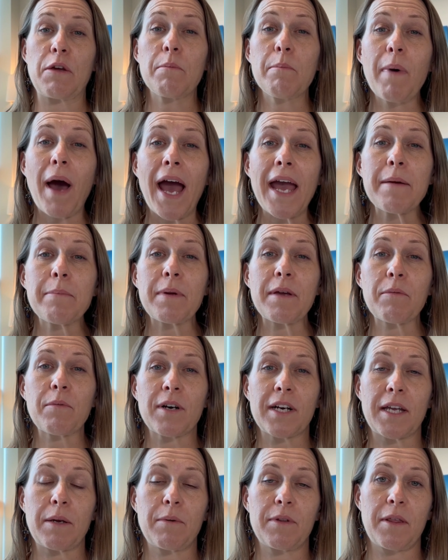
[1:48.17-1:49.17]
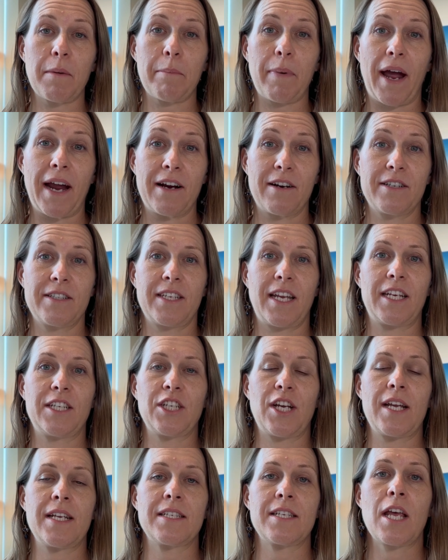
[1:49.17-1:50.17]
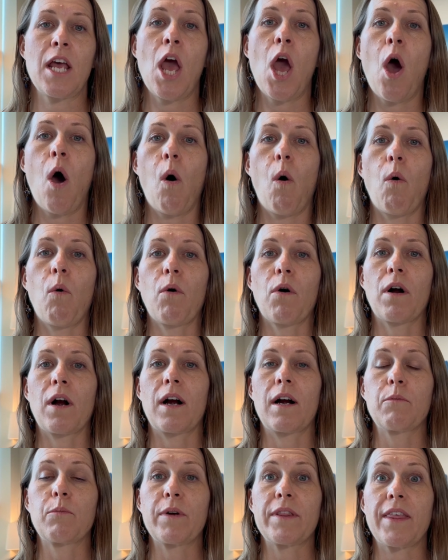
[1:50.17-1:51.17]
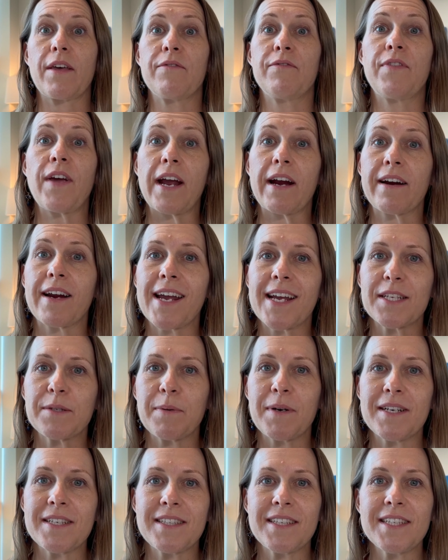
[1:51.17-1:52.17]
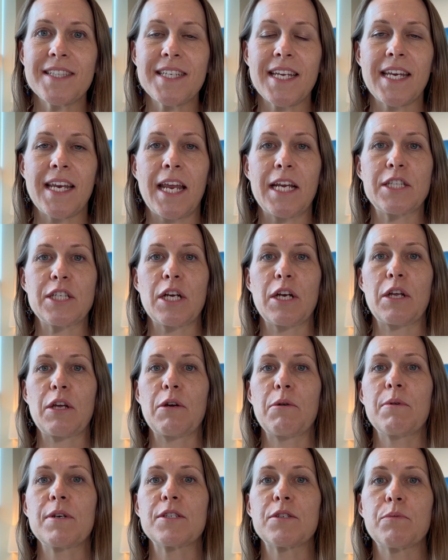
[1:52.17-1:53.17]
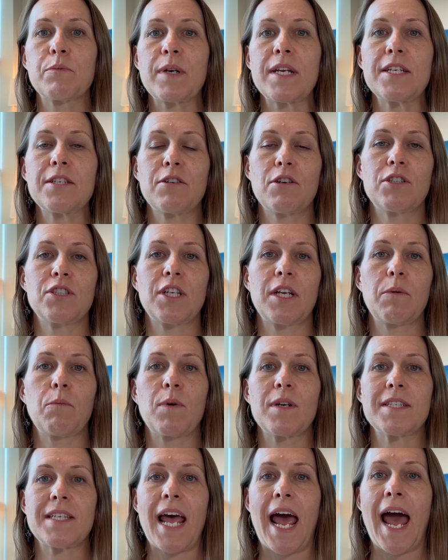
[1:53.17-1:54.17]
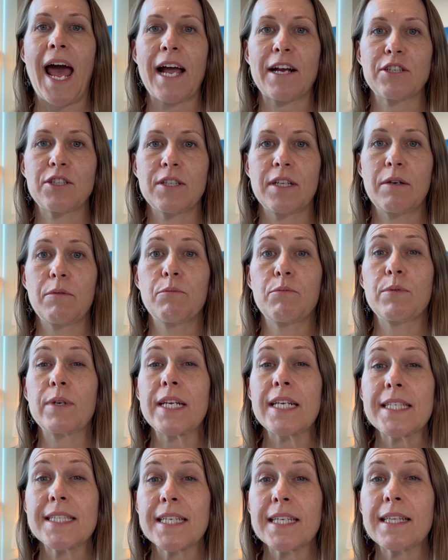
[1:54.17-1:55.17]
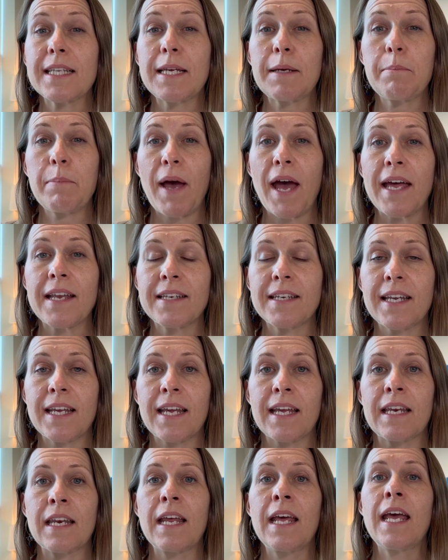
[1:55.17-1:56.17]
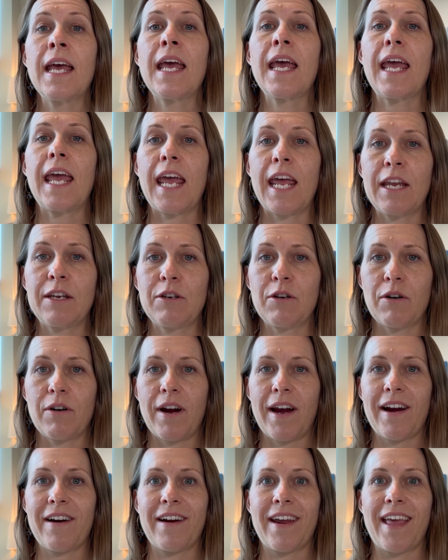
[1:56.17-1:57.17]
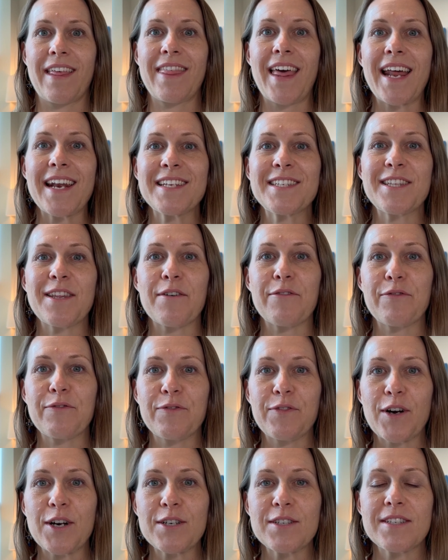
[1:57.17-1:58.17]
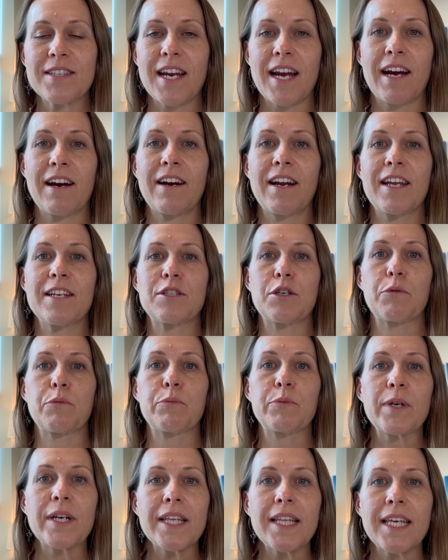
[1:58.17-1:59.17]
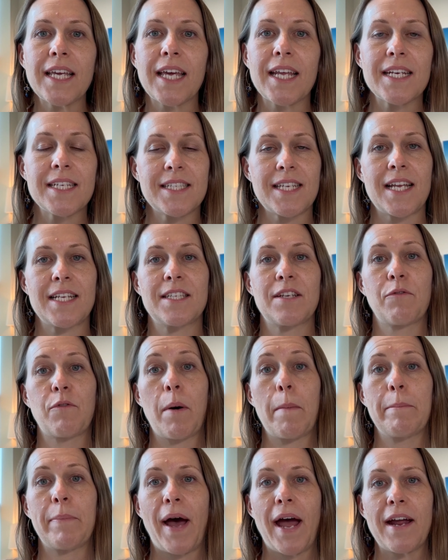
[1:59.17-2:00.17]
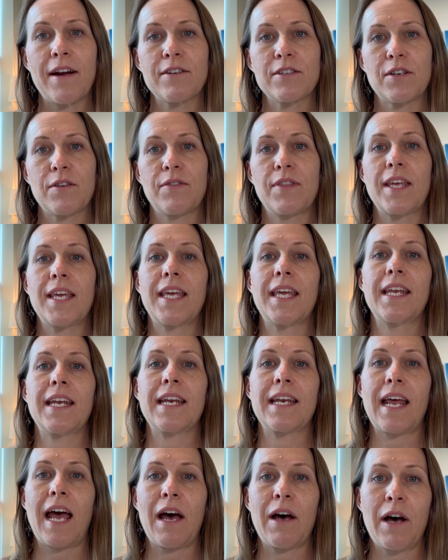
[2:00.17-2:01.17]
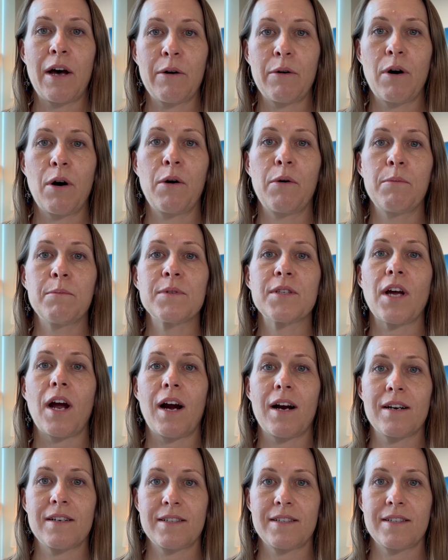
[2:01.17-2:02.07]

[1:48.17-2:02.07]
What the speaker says: might be working with a buyer's agent or with a very experienced listing agent who is researching what's actually recently pending in your area. That is the first area to really get a sense of what buyers are thinking and how homes are